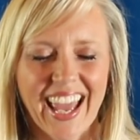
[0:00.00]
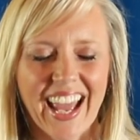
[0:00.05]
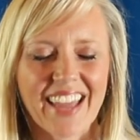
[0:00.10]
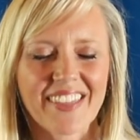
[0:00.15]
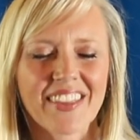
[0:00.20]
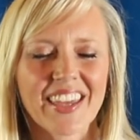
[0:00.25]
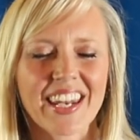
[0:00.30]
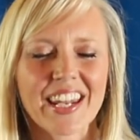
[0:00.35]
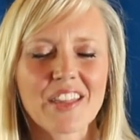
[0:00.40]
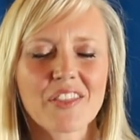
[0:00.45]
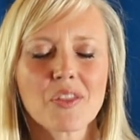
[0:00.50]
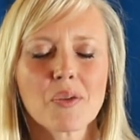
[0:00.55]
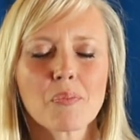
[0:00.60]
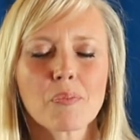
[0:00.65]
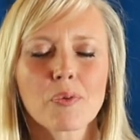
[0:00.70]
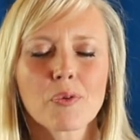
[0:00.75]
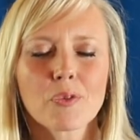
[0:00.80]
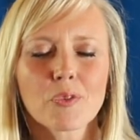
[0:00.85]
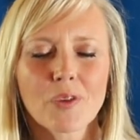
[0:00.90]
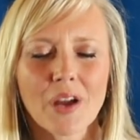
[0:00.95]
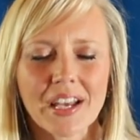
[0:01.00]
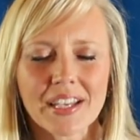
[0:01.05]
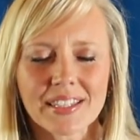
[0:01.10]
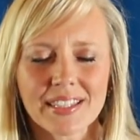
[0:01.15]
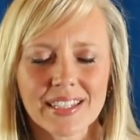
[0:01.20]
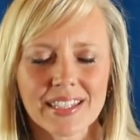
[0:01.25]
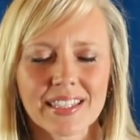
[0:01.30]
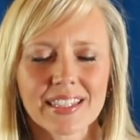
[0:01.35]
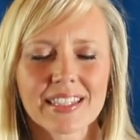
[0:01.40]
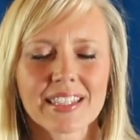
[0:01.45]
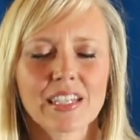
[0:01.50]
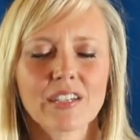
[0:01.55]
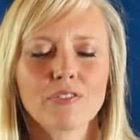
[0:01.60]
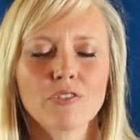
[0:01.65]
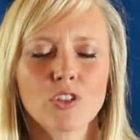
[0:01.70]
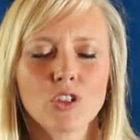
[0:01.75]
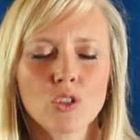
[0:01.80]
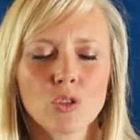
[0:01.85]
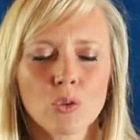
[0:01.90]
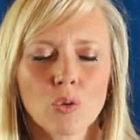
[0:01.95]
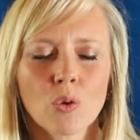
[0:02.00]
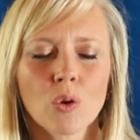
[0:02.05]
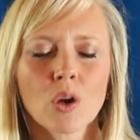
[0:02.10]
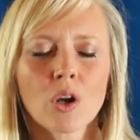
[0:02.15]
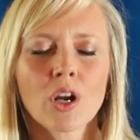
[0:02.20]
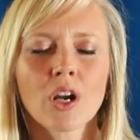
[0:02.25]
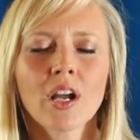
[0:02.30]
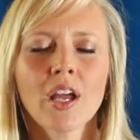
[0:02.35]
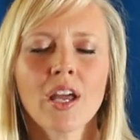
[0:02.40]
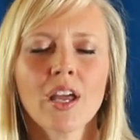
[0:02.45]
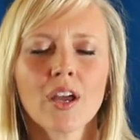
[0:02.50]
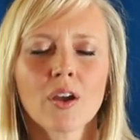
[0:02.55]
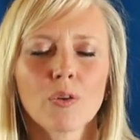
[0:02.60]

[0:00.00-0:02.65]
and that in the presence of your